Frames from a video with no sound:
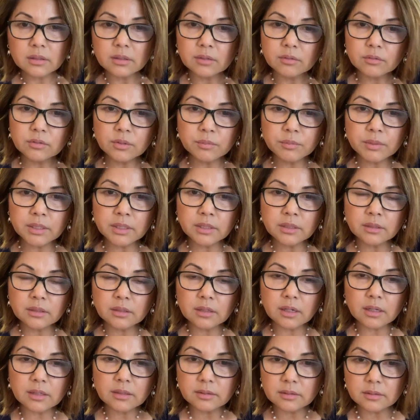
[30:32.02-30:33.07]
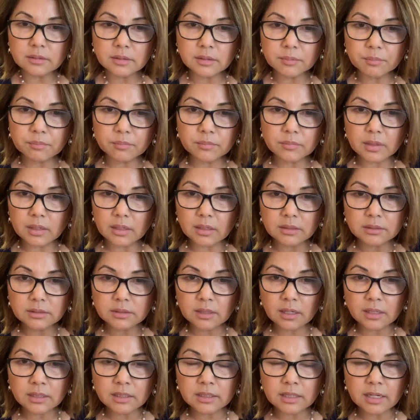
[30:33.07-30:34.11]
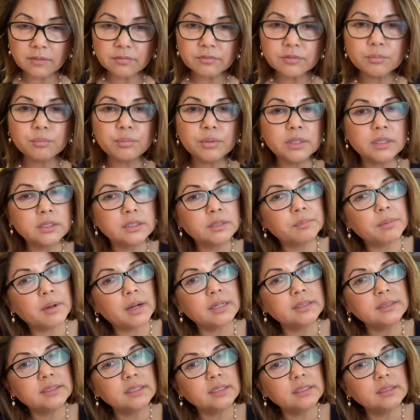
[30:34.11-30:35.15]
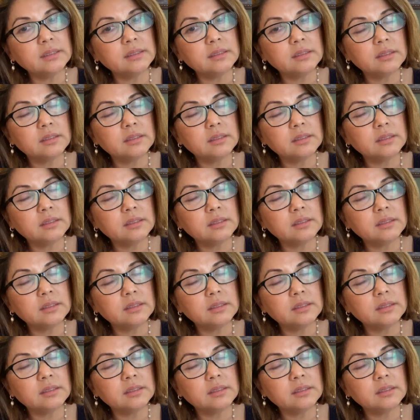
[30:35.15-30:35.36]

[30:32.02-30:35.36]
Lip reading: you mean it's not enough to put a deposit?